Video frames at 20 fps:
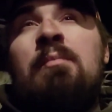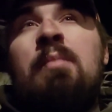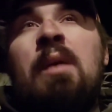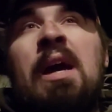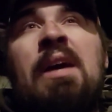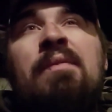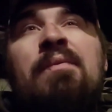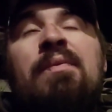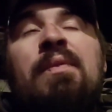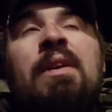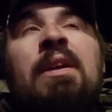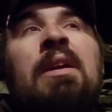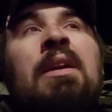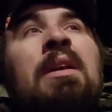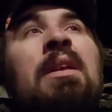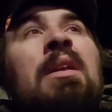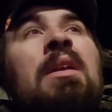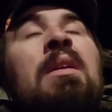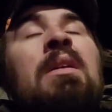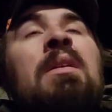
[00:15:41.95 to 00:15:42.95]
bad
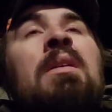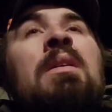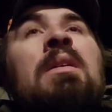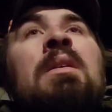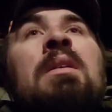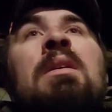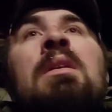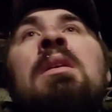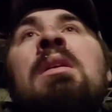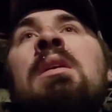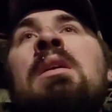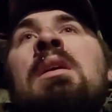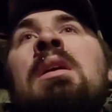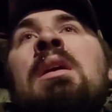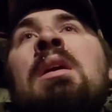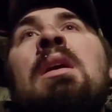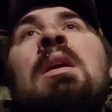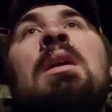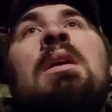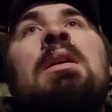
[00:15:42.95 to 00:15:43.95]
feed,
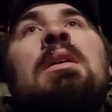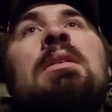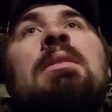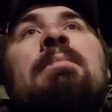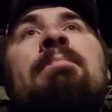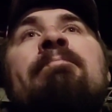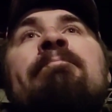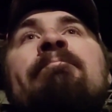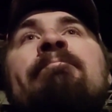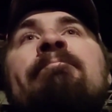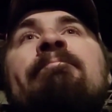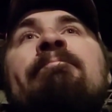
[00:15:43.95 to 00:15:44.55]
um,